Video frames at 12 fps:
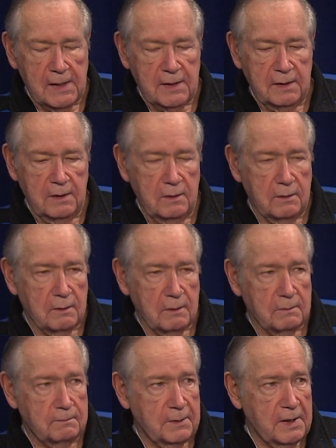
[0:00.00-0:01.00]
Biden
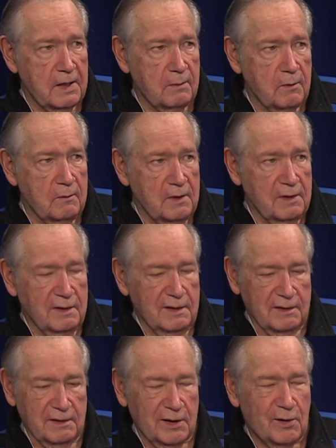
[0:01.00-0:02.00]
or any of them,
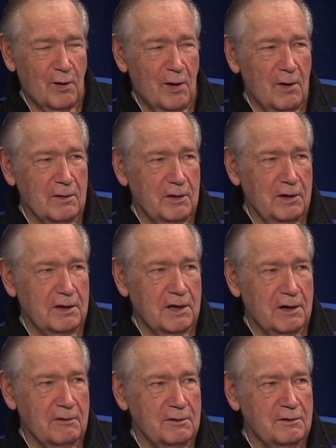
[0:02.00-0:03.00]
they call they
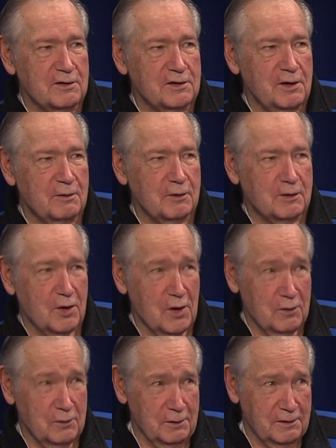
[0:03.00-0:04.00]
carry the secret
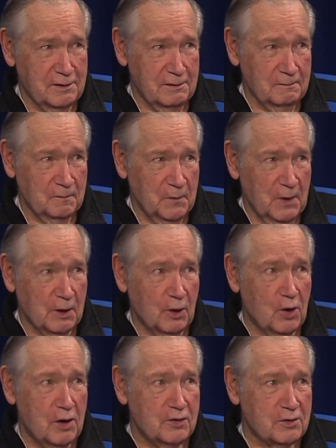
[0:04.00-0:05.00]
codes, the
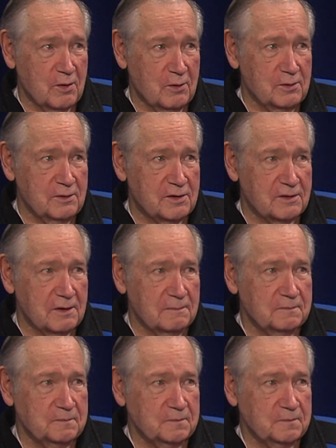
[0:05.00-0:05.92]
launch codes.